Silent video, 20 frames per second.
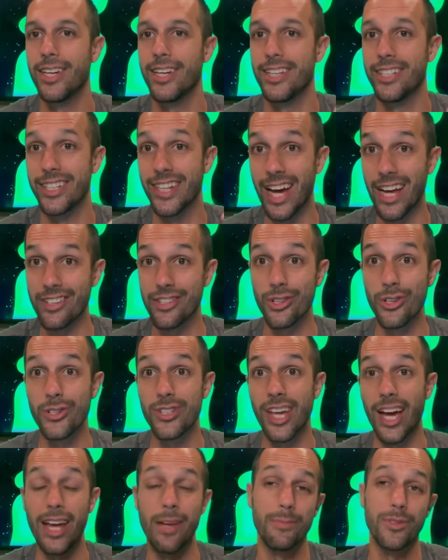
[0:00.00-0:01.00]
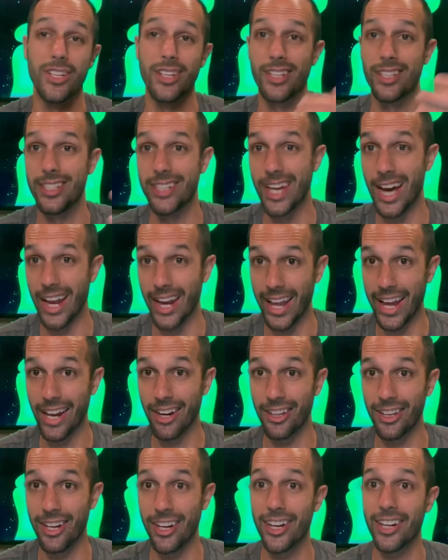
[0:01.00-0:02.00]
You got 2 types. You got
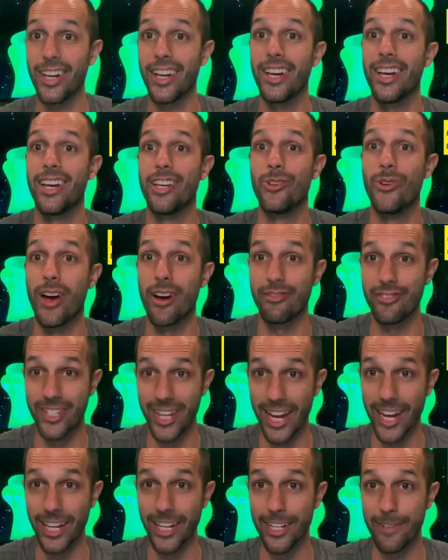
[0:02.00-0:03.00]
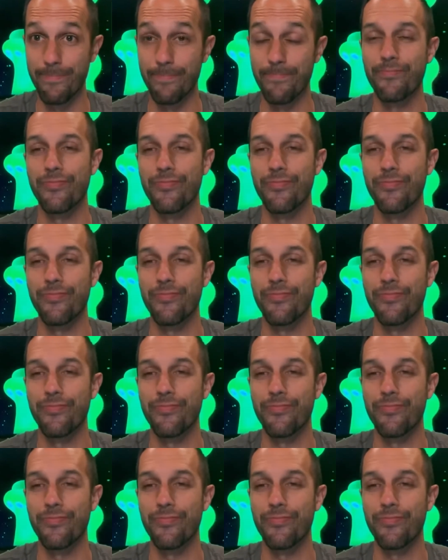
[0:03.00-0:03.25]
analog and you have data.